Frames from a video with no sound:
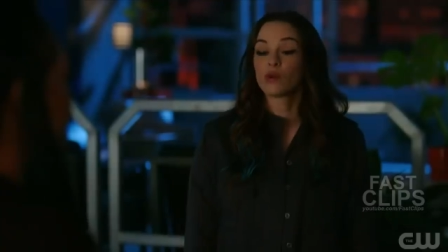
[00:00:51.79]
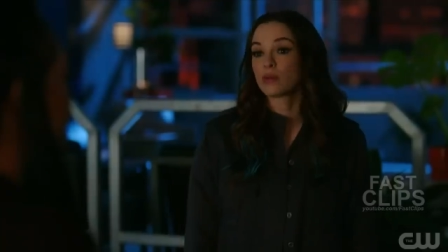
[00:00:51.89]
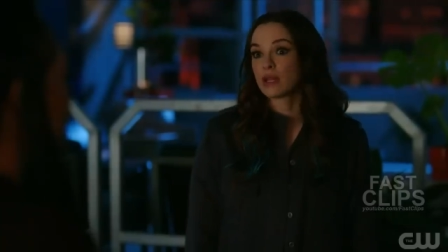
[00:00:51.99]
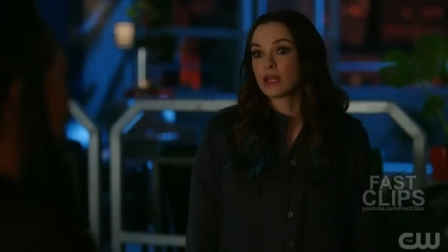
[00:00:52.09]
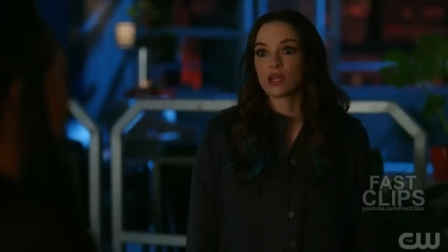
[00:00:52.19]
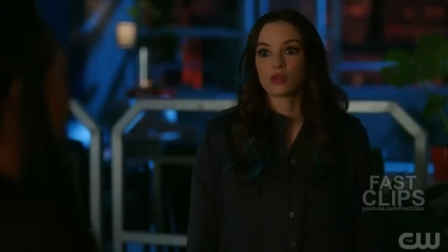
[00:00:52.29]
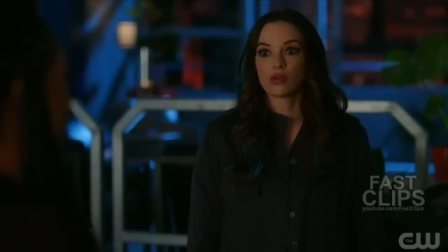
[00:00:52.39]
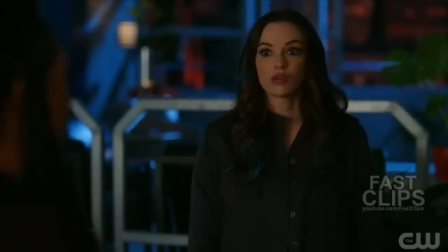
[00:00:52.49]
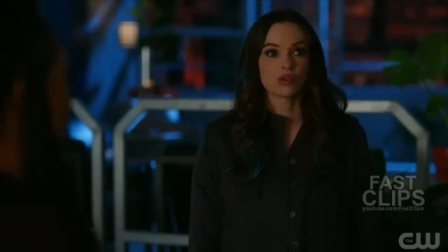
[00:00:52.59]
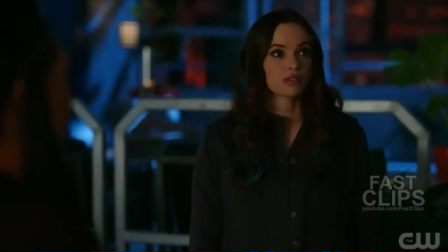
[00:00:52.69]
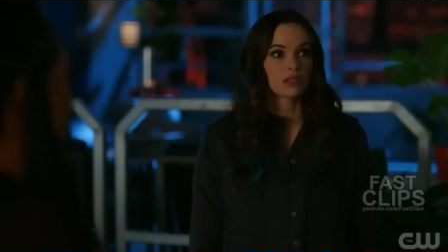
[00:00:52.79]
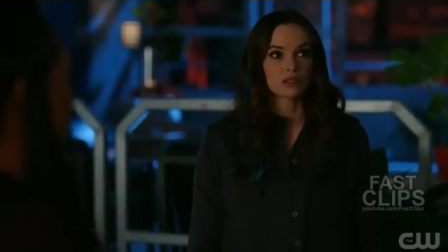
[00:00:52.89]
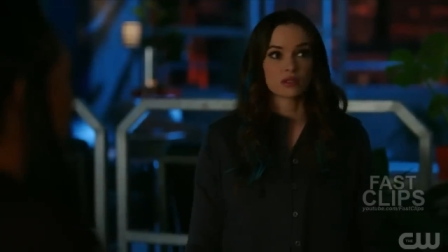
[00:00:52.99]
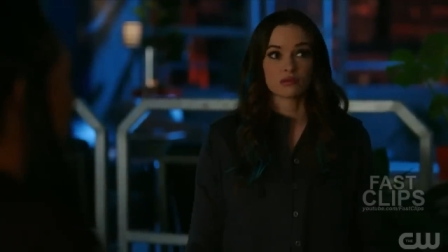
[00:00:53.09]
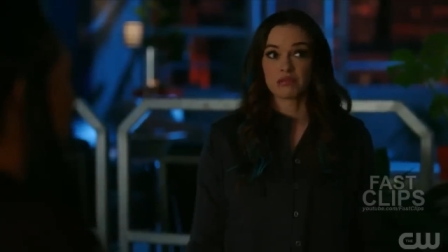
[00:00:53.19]
And what about Lady
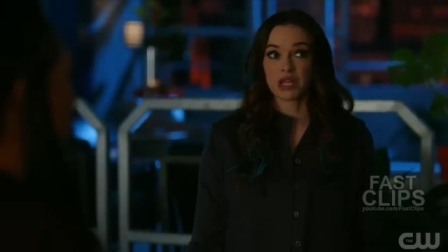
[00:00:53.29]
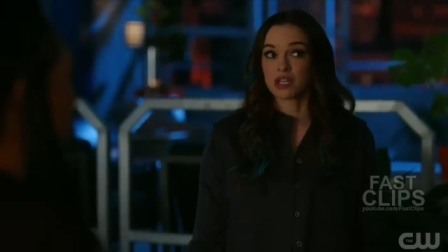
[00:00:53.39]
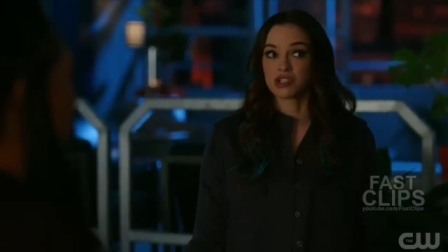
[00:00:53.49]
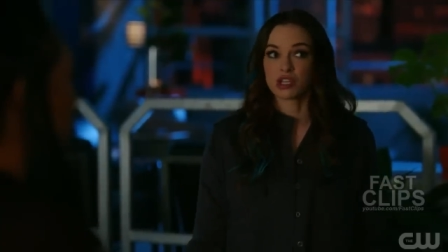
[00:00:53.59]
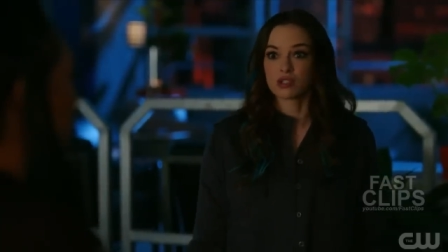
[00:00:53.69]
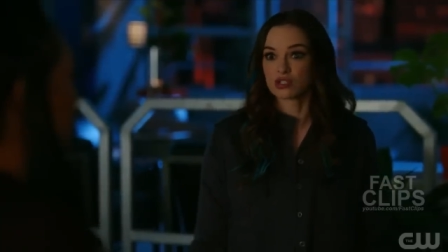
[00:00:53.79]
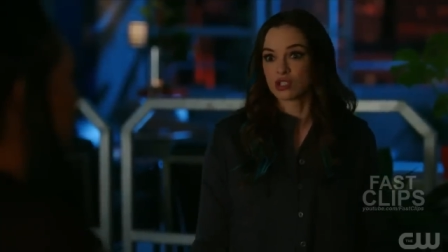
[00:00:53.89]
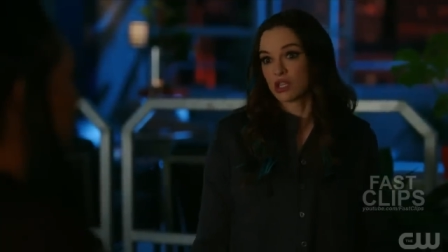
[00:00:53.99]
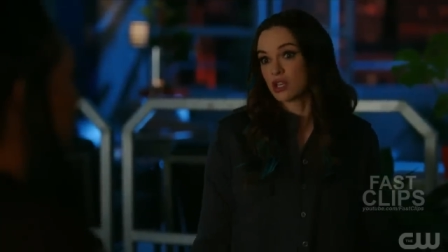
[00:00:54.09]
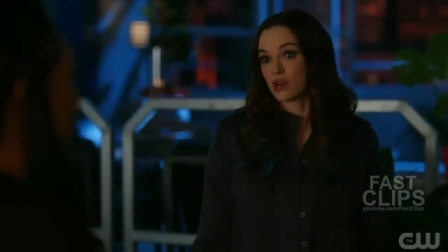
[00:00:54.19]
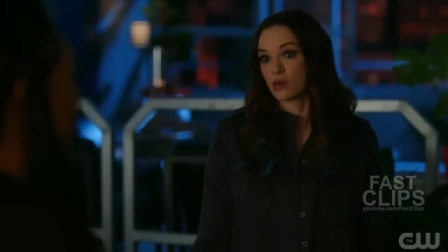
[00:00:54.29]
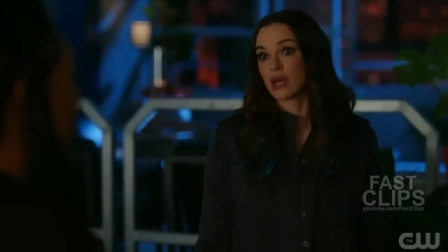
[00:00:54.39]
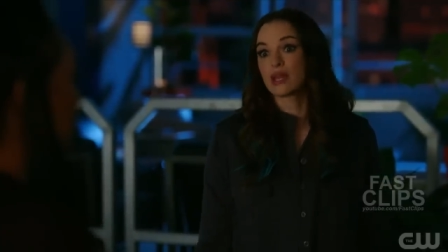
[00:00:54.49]
Kronos? It's, any chance she got